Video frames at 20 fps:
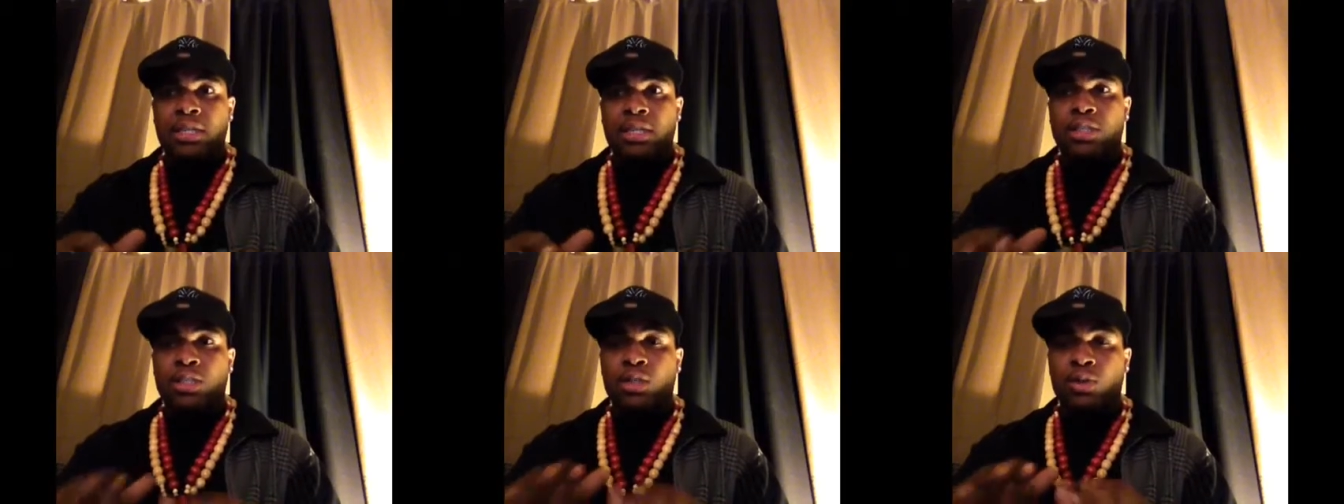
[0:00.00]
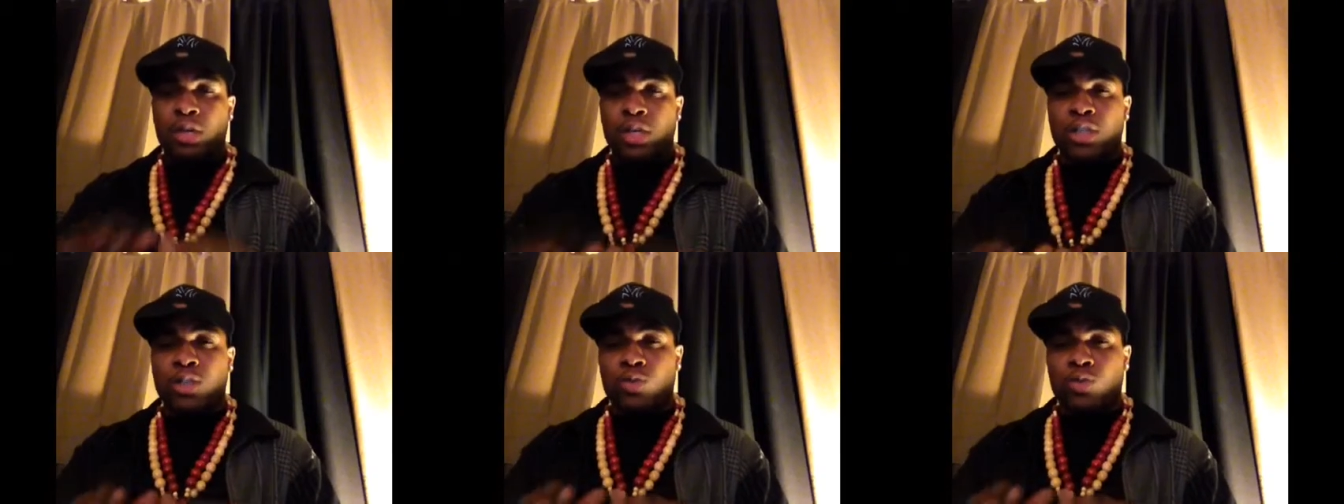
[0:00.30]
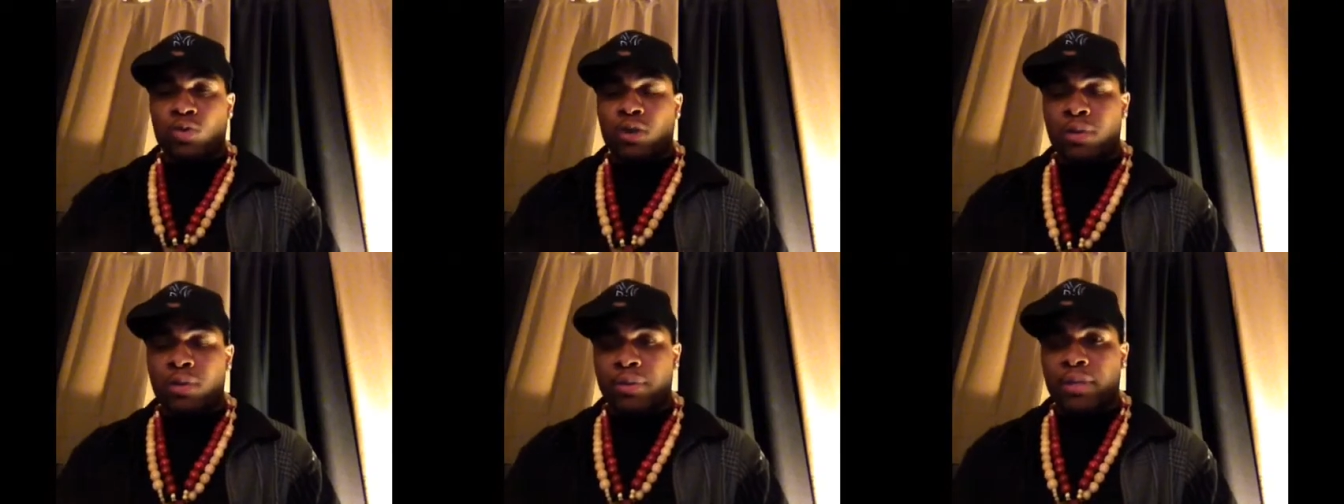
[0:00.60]
to his
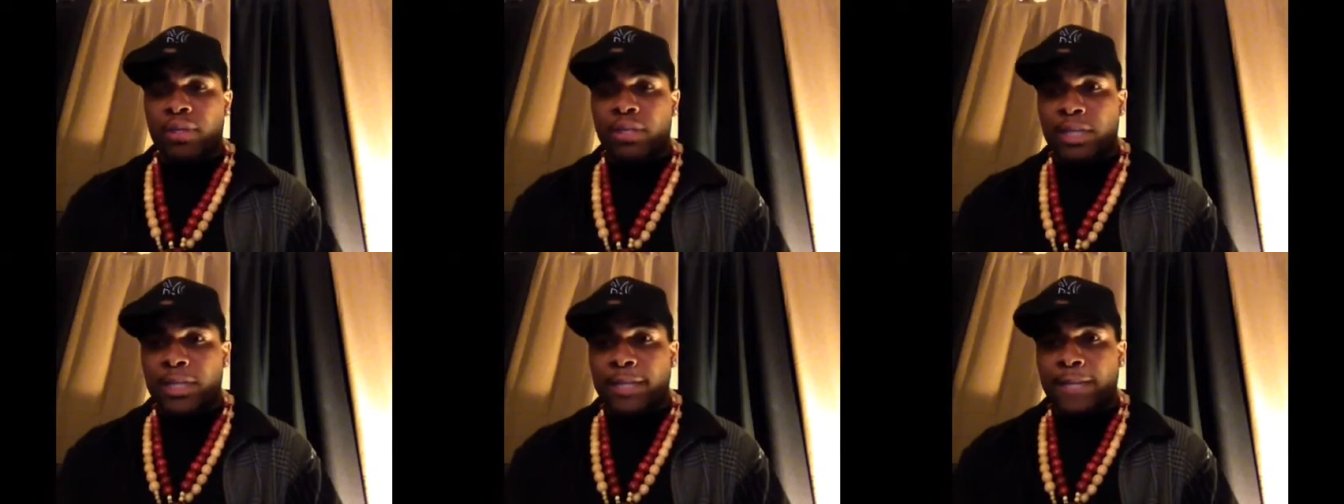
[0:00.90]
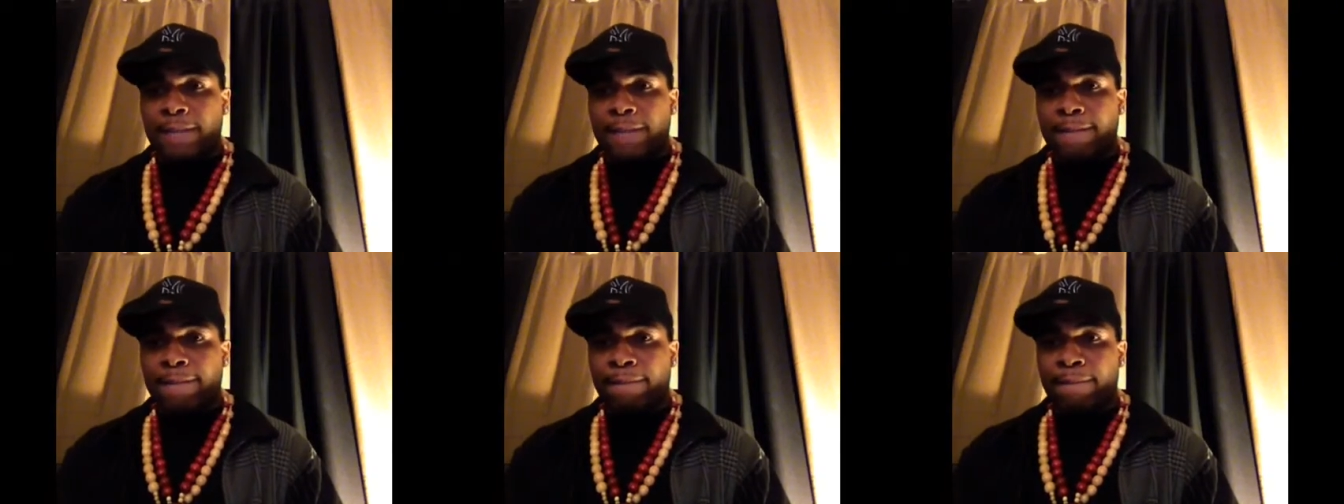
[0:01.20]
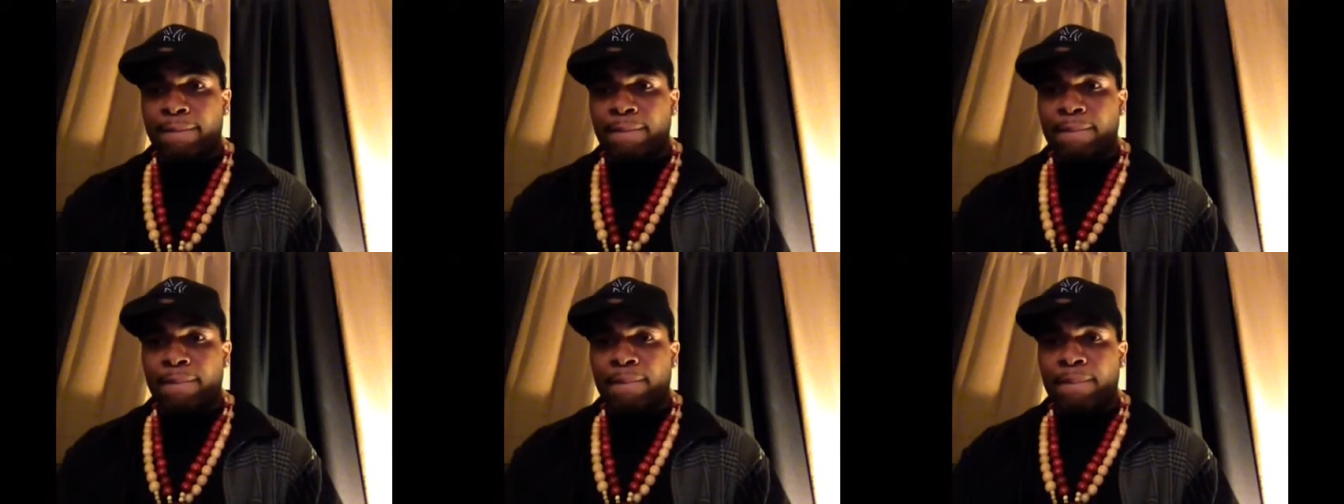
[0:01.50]
woman
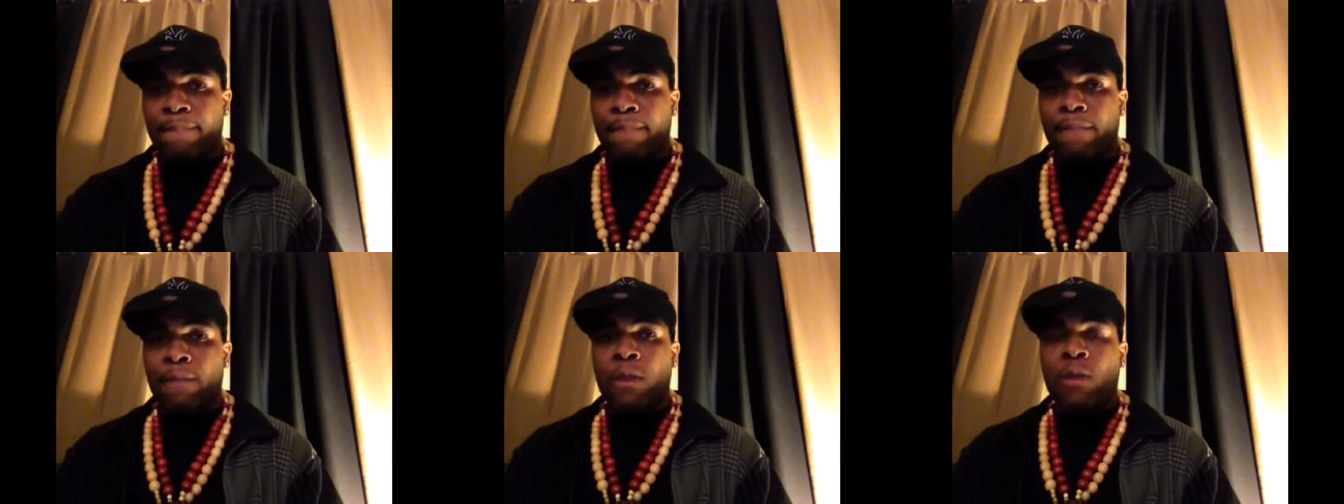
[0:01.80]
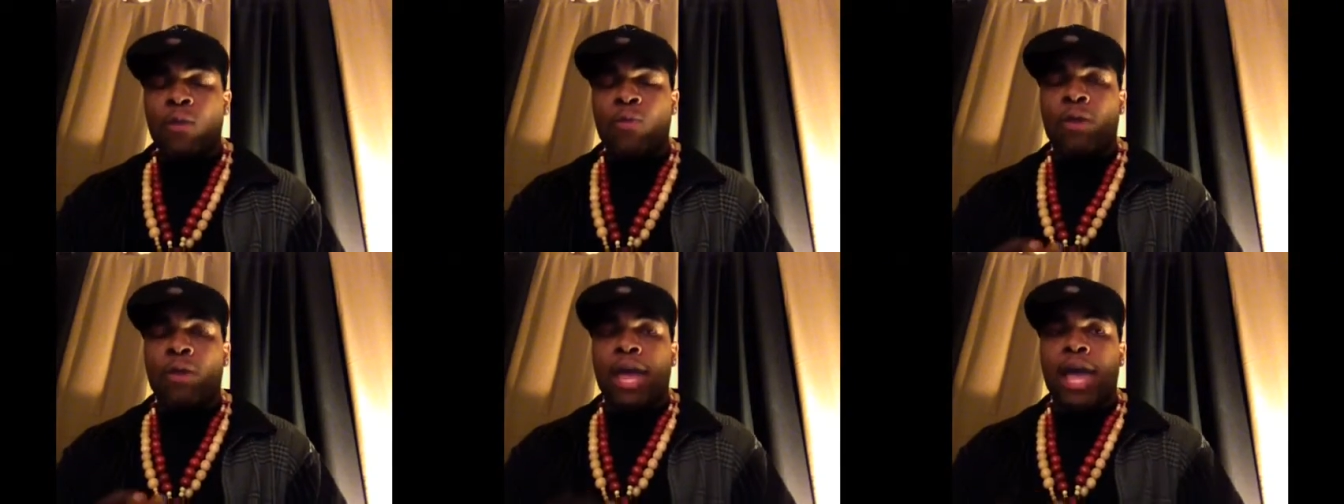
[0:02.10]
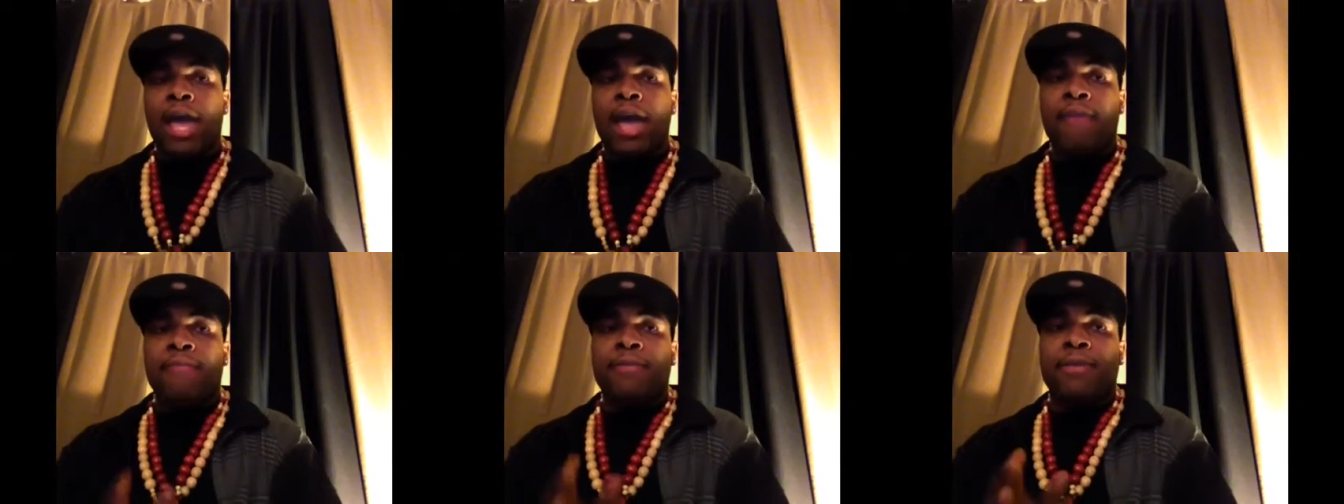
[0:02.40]
would
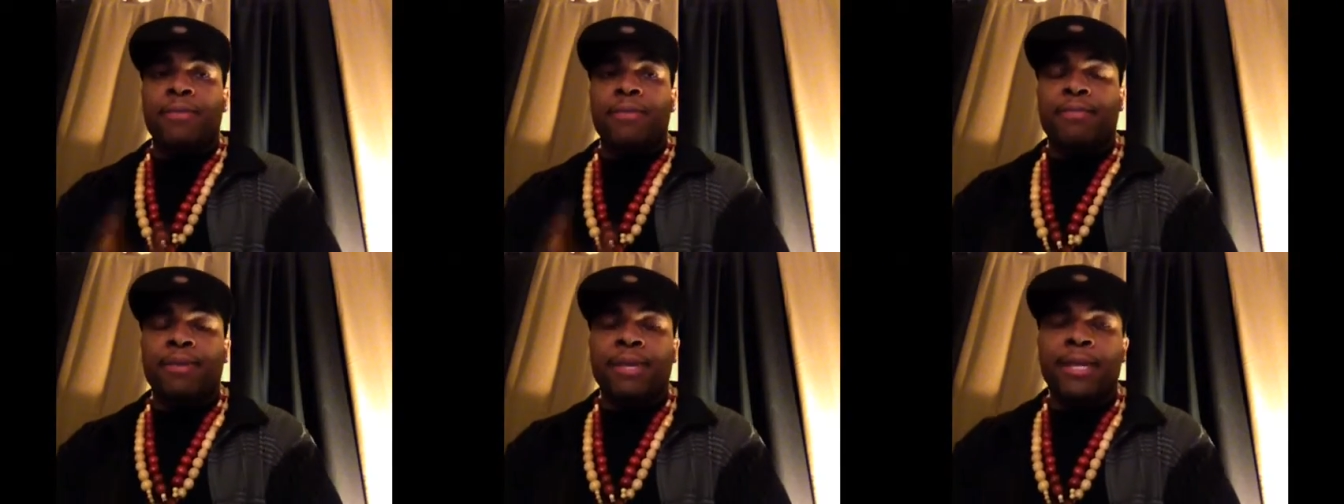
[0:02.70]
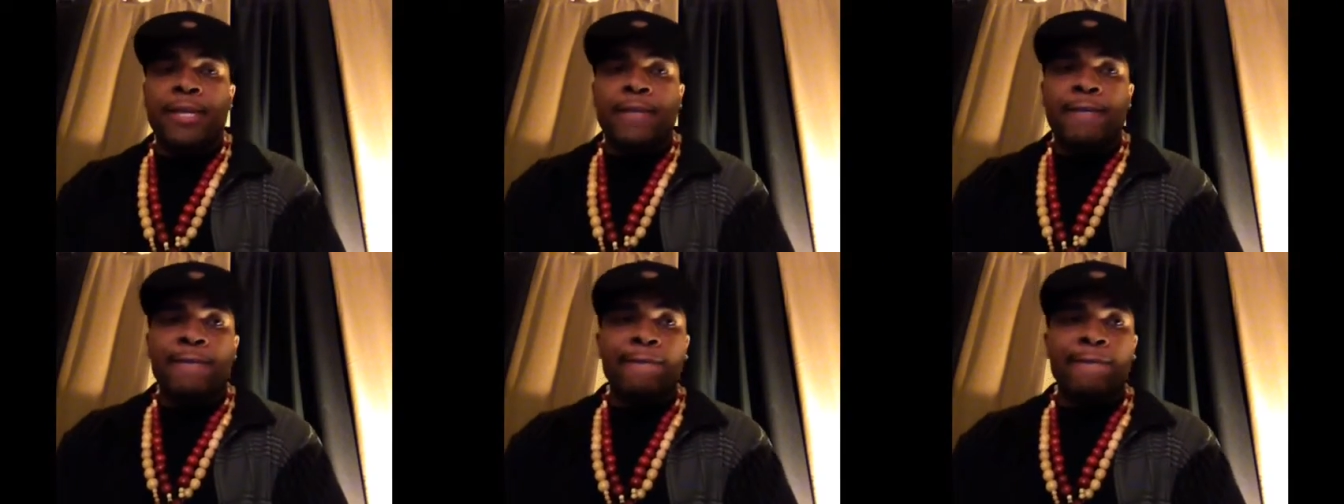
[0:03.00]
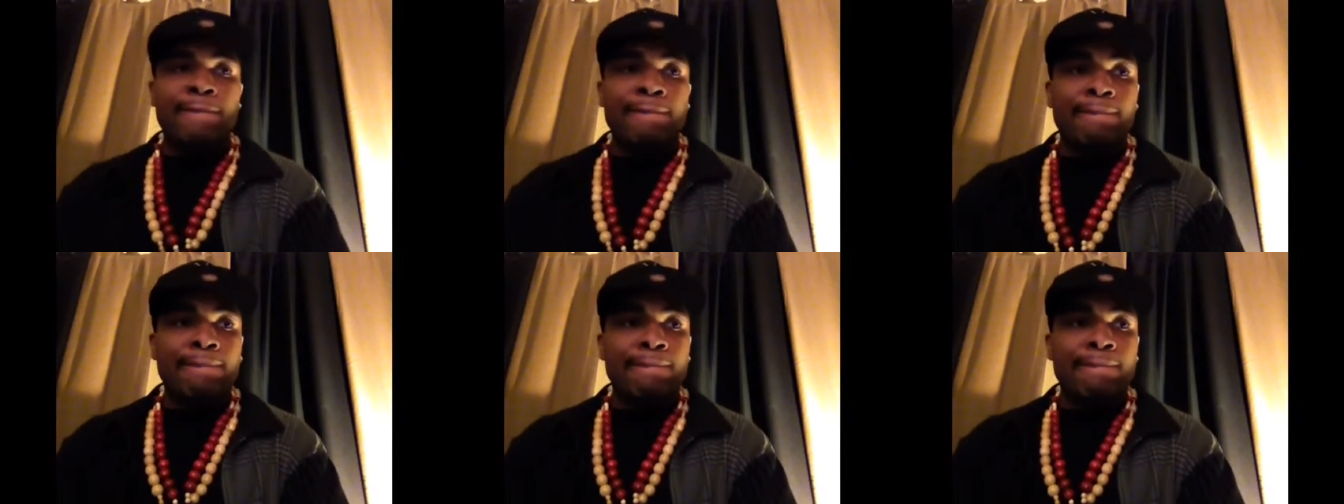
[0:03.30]
have to be